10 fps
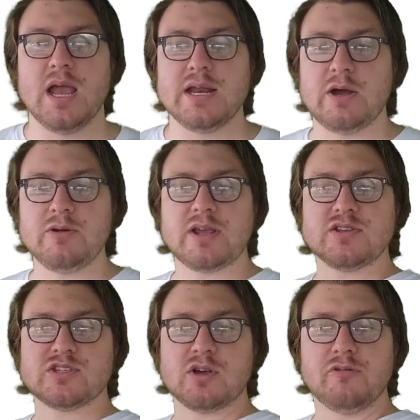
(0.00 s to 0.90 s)
Now you can
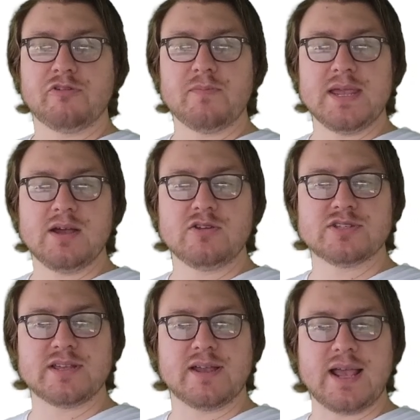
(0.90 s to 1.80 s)
solve from here
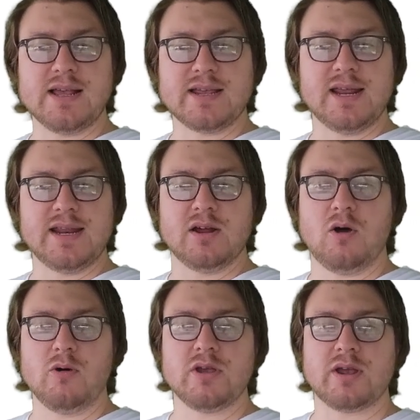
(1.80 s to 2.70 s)
using a calculator,
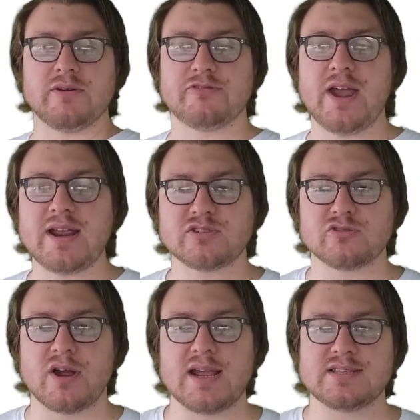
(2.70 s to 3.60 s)
or you can
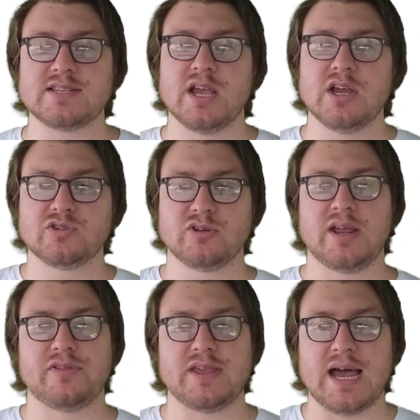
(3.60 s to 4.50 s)
factorize to
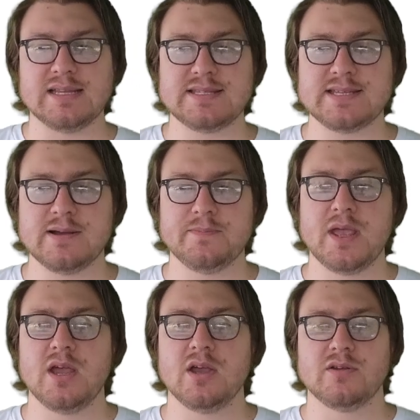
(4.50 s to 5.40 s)
get the answer.
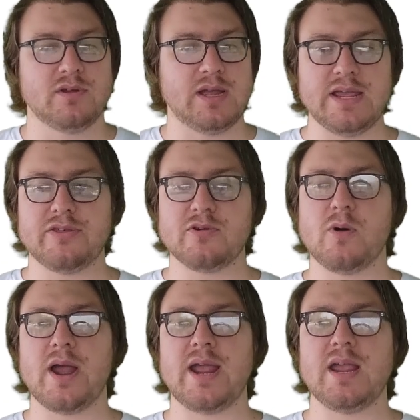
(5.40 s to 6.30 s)
Either
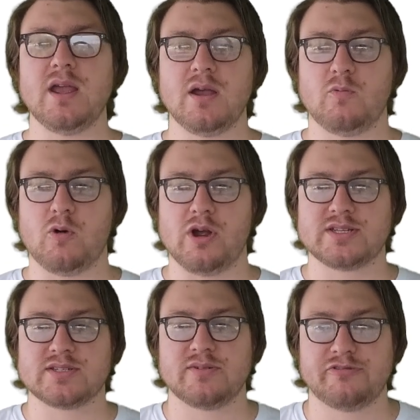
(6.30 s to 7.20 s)
way
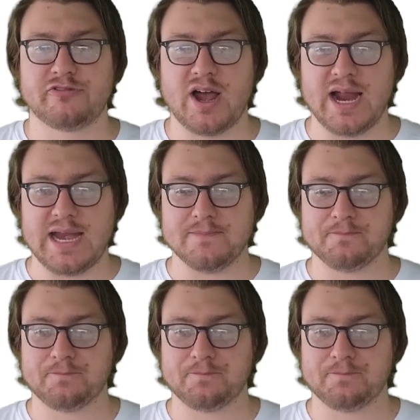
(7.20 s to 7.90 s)
works fine.